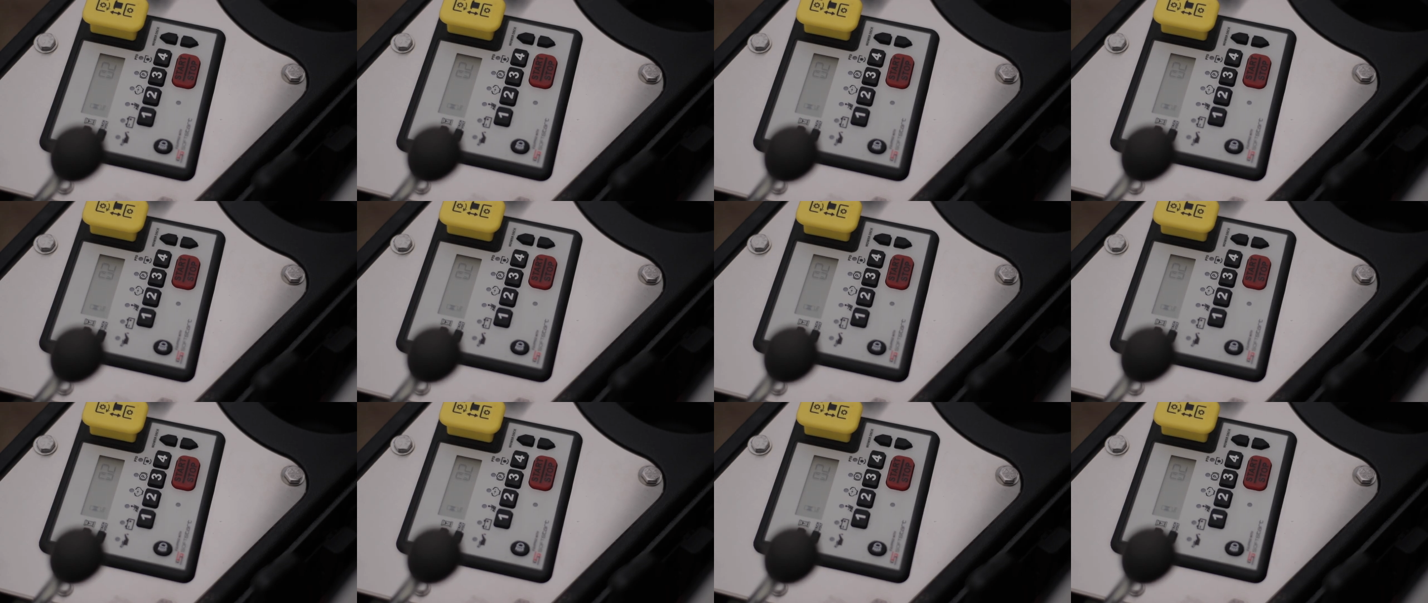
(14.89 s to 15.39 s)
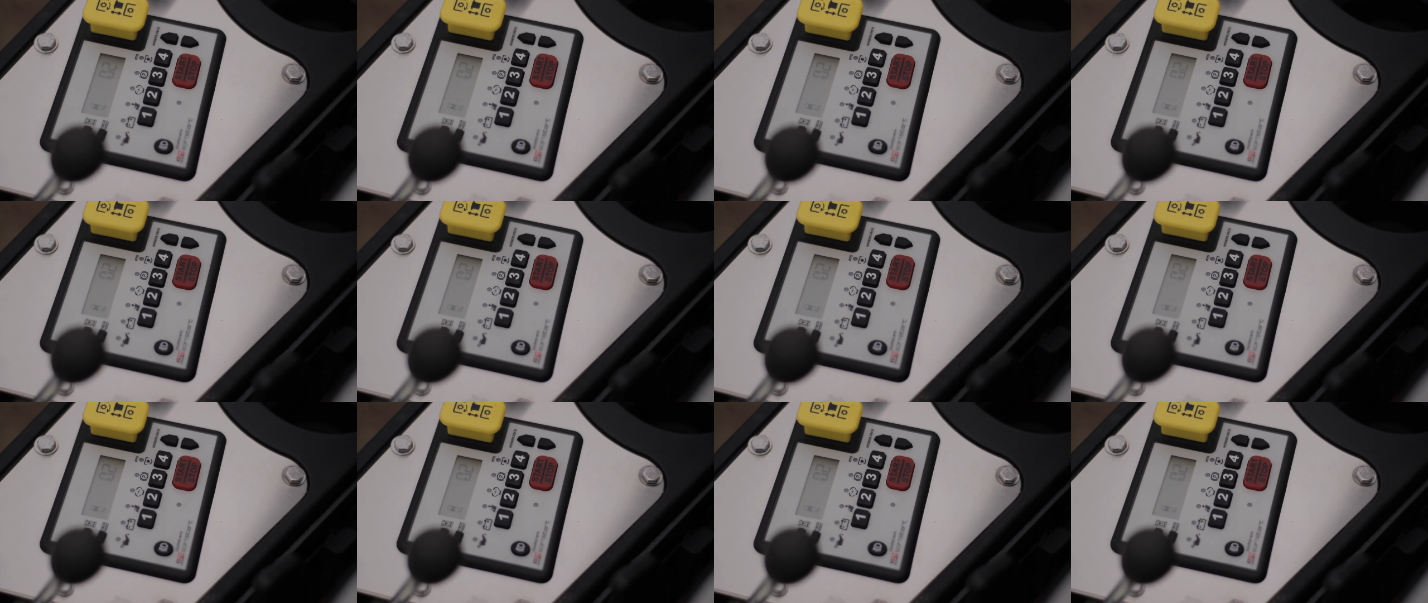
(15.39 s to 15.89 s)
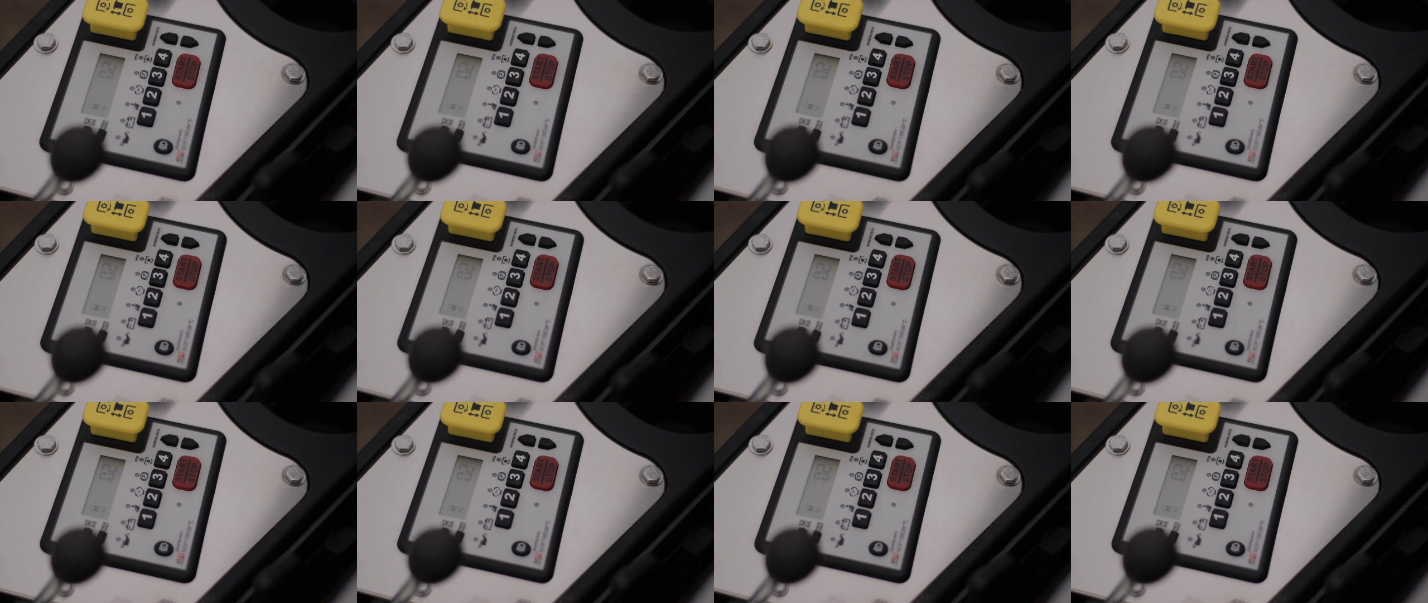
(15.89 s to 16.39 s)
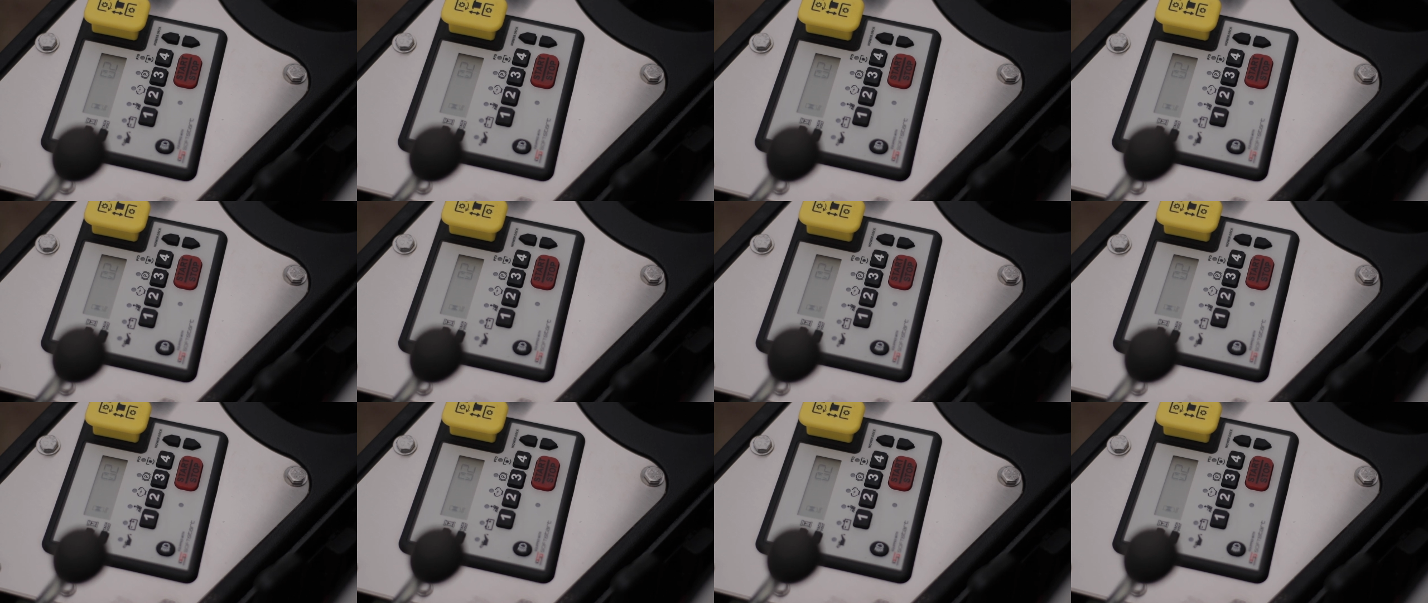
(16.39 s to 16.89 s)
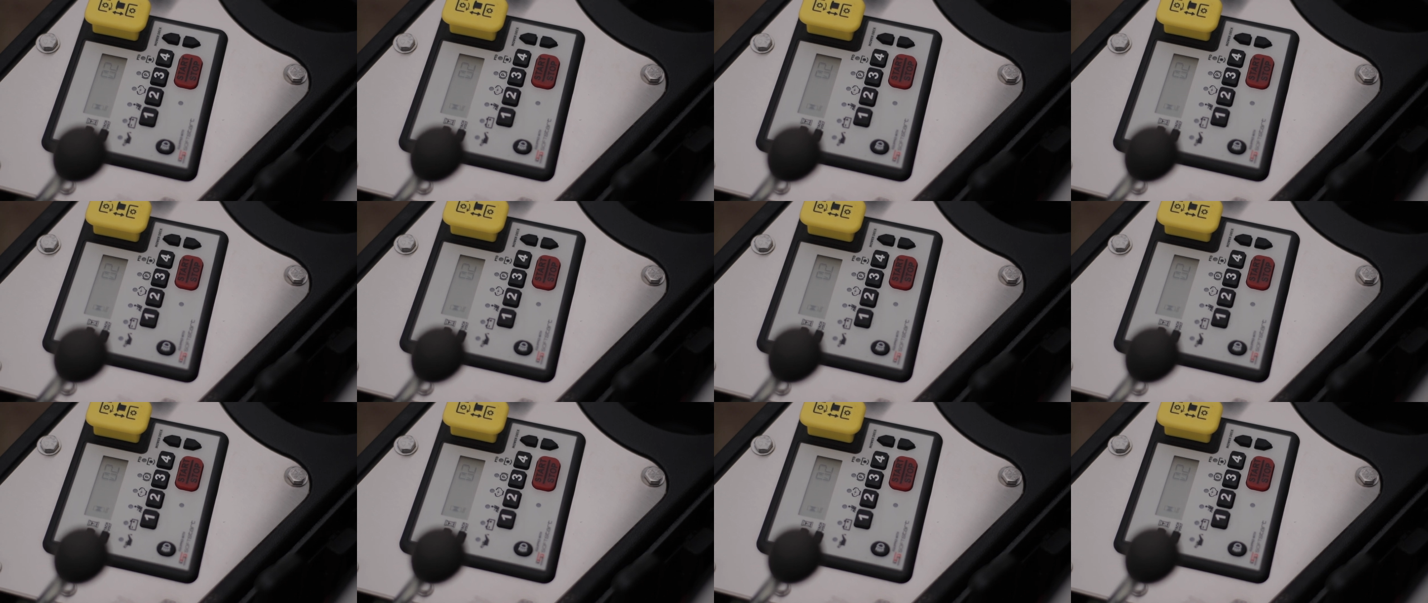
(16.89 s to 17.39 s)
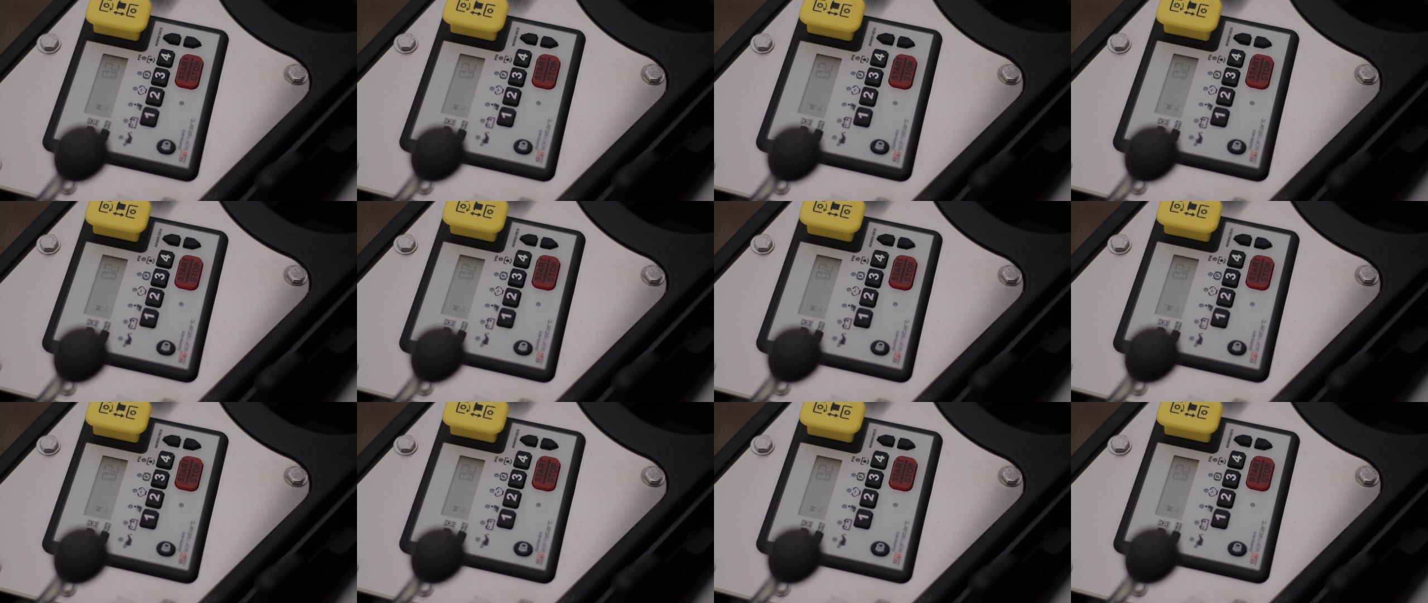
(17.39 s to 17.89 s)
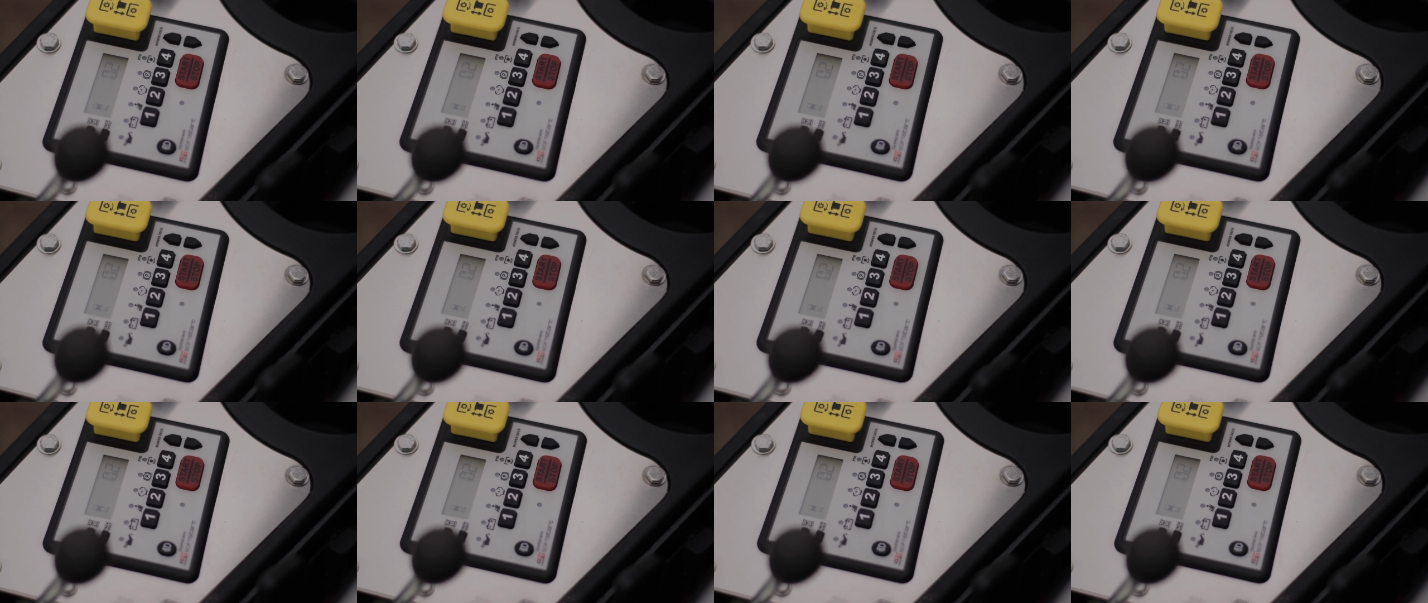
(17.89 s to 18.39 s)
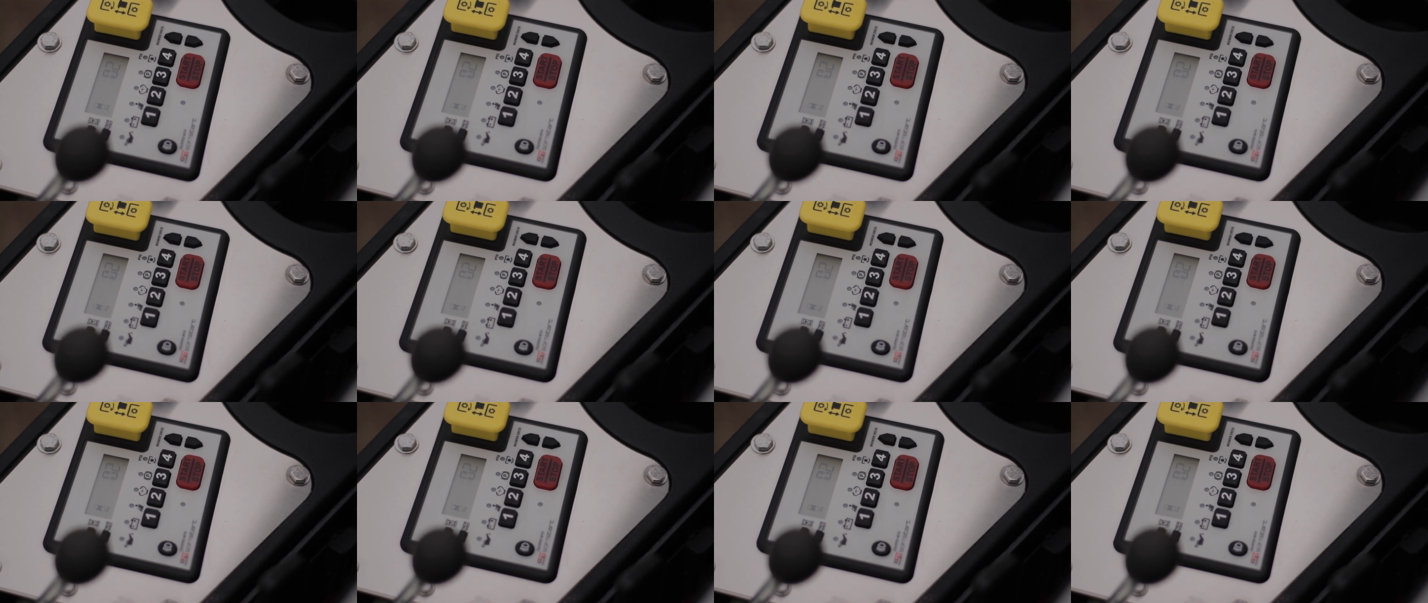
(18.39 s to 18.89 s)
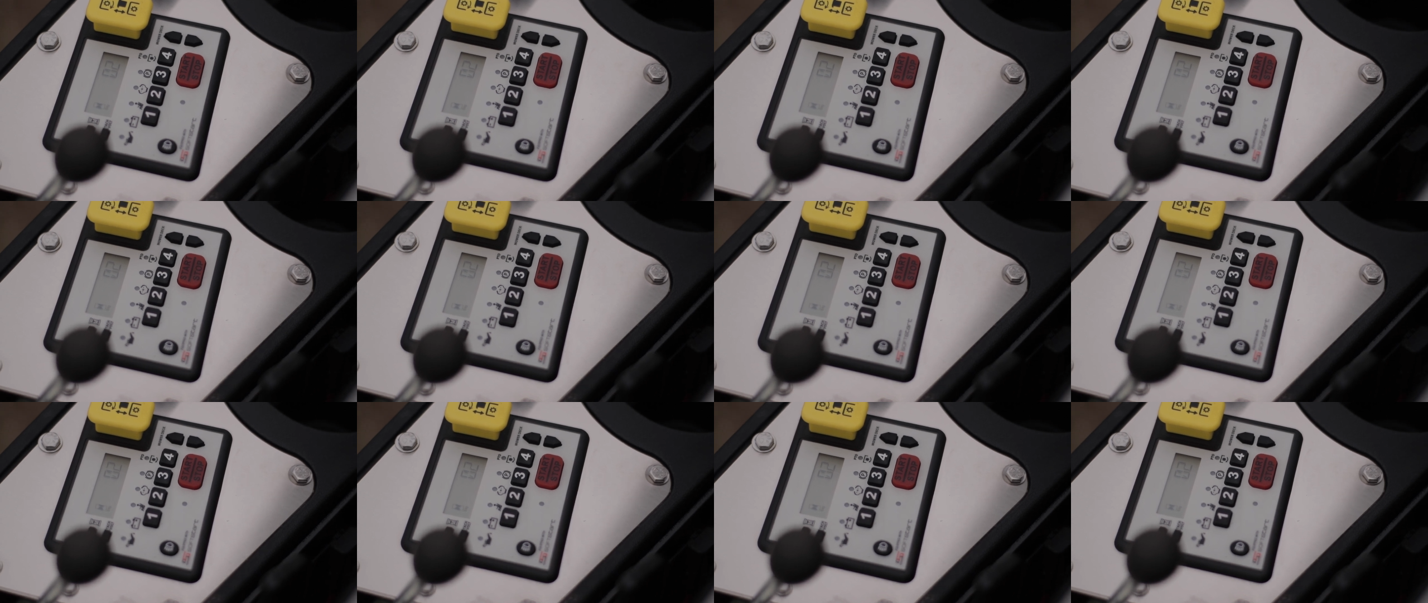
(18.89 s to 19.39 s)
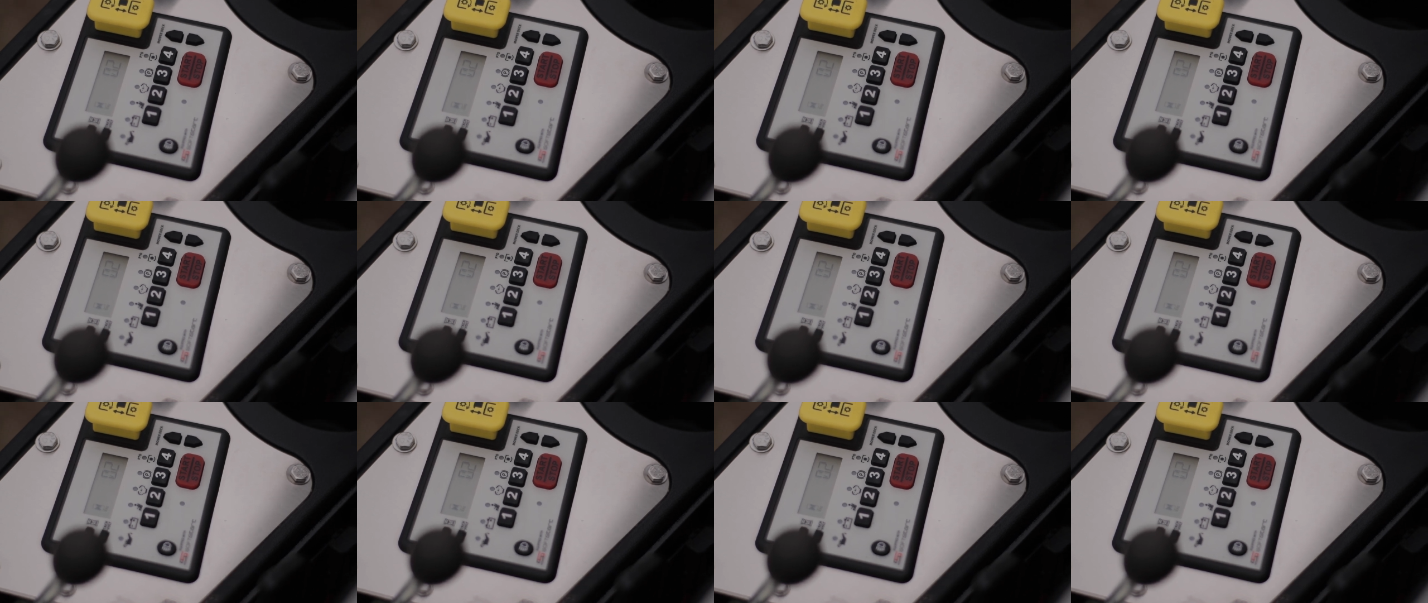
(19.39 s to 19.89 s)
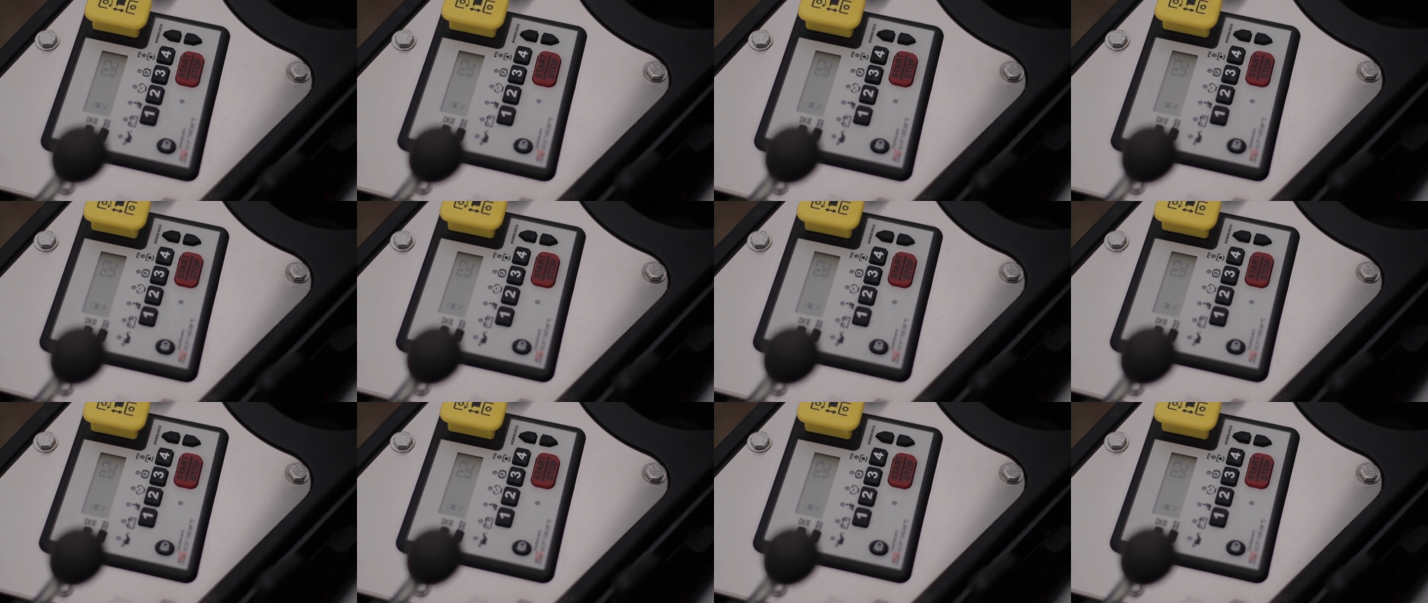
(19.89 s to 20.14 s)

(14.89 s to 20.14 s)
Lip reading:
No face is visible, so there are no lips to read.